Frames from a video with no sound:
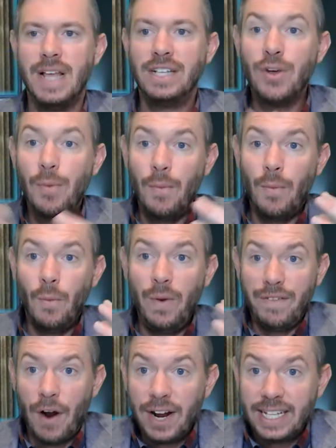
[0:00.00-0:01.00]
So,
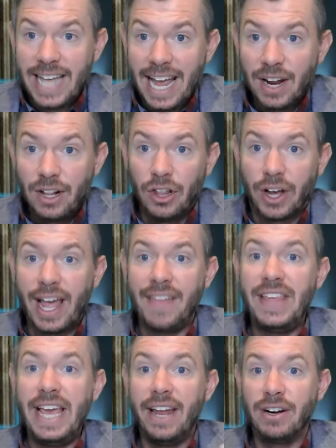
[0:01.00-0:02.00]
we've already taken a look at
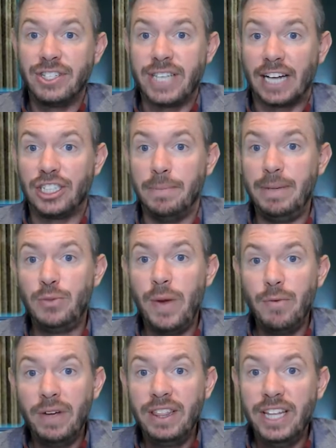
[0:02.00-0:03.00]
the intersection
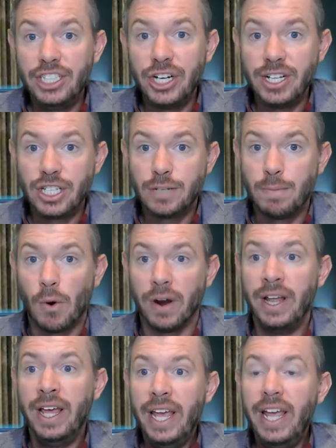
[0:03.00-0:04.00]
between religion and
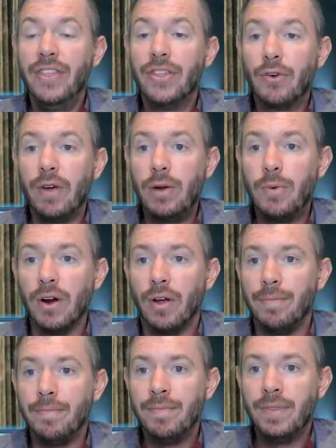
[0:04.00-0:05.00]
sport in the Greek
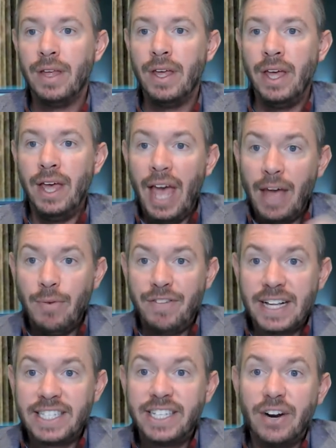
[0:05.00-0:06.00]
world. And we've
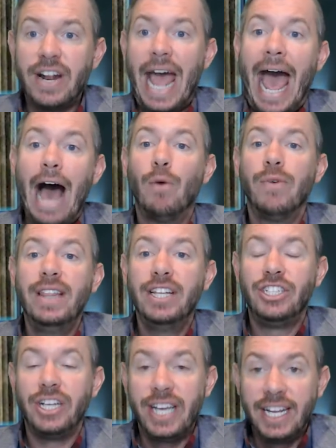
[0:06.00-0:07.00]
considered how
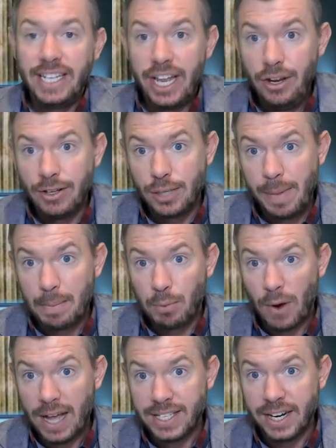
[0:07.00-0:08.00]
religion continues to be
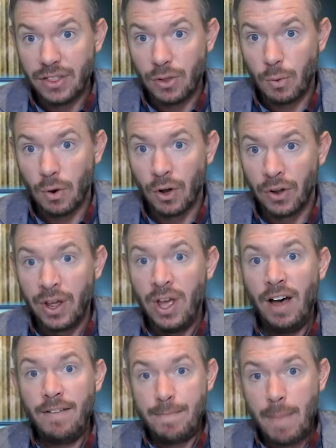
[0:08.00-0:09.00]
present in the world
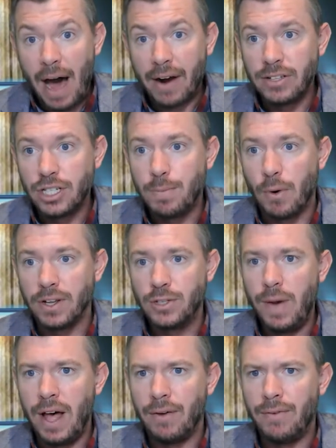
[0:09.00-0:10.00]
of modern sport as
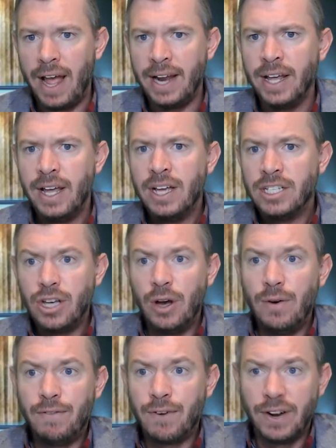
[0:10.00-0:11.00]
well, right?
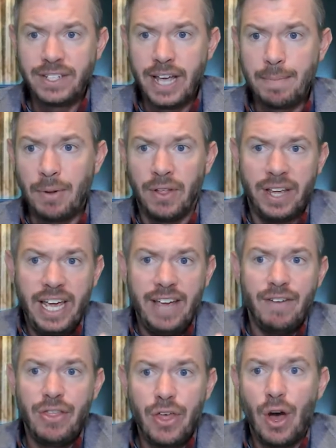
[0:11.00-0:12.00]
So, for example,
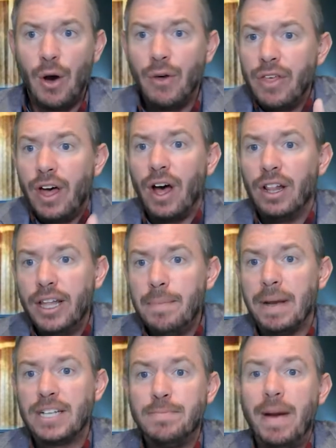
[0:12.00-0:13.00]
even though the
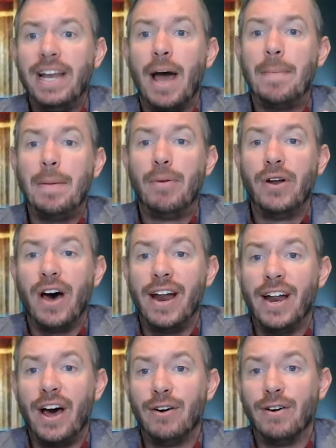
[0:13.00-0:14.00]
Olympics might not be put on
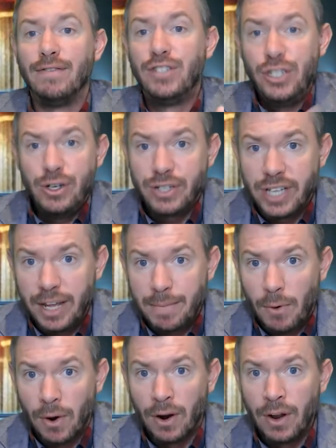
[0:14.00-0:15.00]
in honor of Zeus
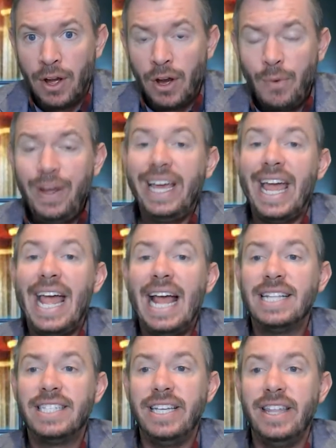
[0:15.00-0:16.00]
anymore, we
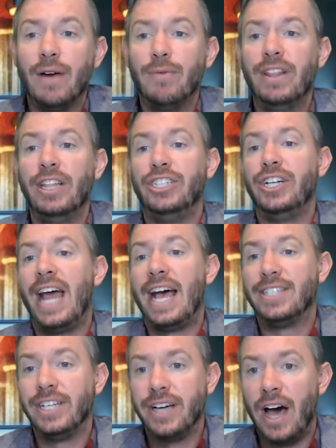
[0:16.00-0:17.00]
can see that religion
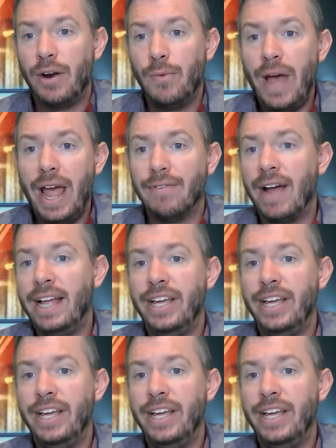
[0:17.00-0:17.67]
hasn't gone away, right?